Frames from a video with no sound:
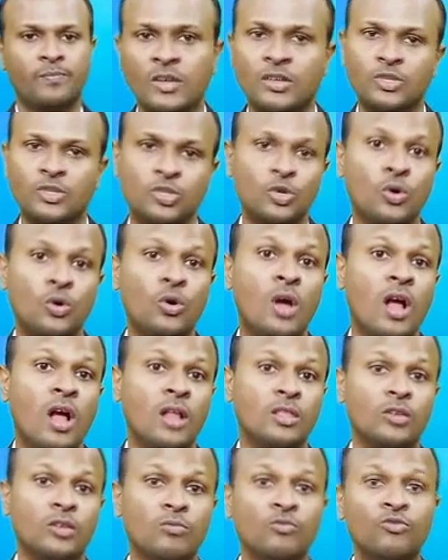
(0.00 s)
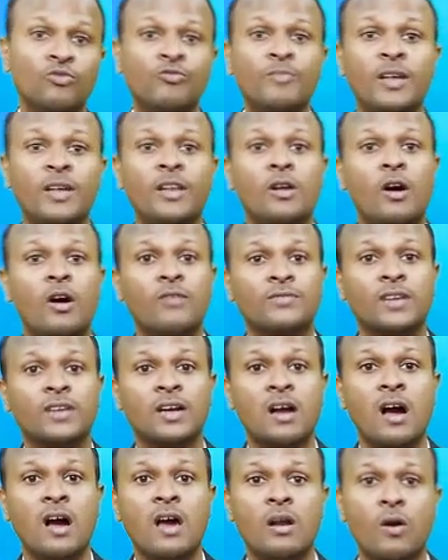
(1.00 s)
So, the movement of the
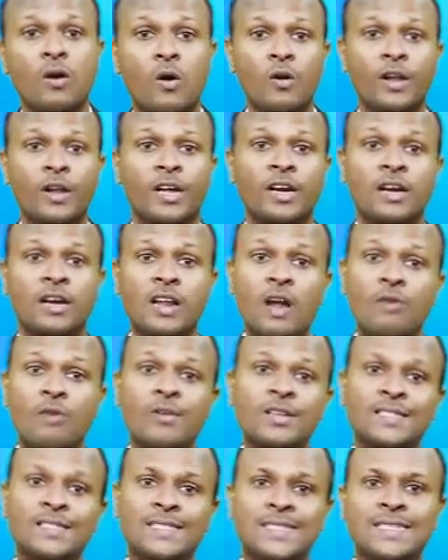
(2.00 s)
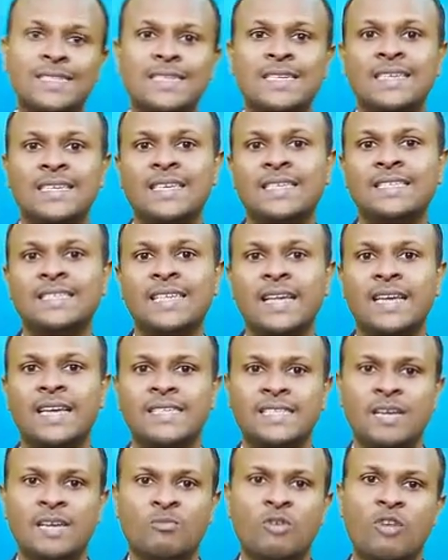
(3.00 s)
car on a crowded city is an
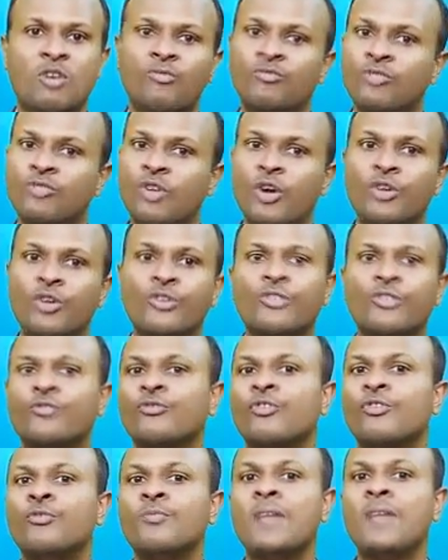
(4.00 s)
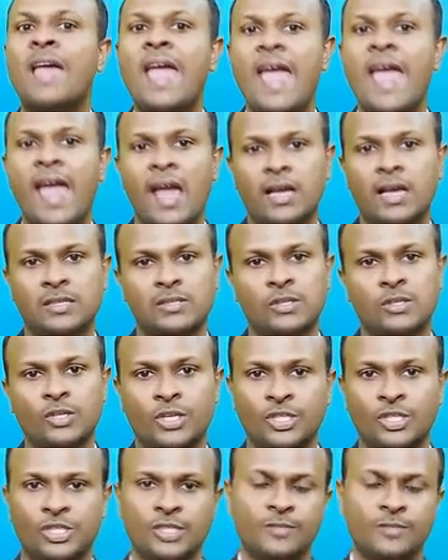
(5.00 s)
example of non-uniform
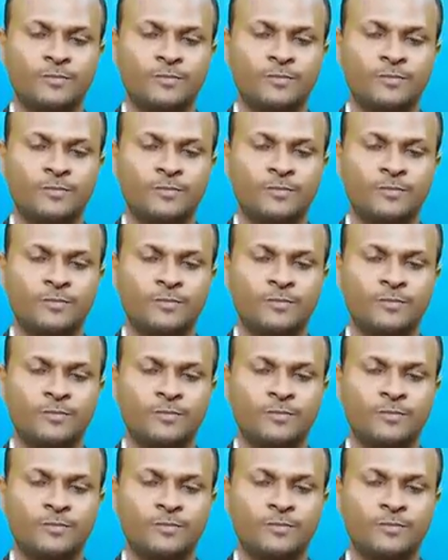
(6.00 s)
acceleration.